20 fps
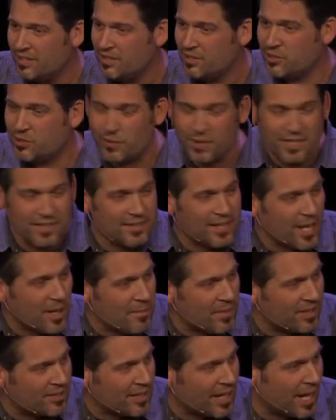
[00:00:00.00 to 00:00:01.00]
treat
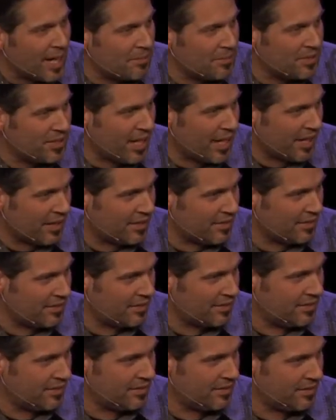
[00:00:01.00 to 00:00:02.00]
them as
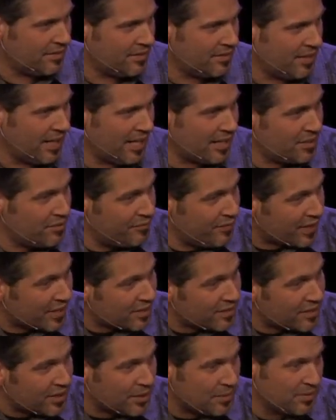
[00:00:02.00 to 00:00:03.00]
objects, as
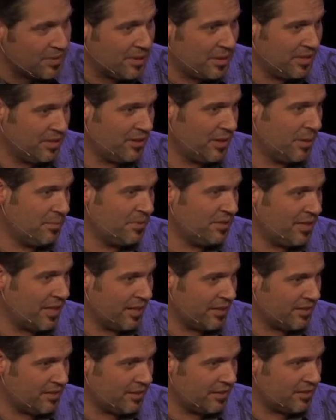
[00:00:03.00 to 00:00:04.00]
victims in some
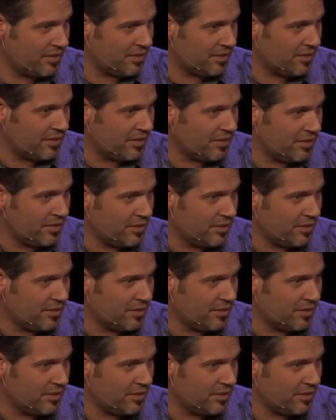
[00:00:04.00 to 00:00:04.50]
senses.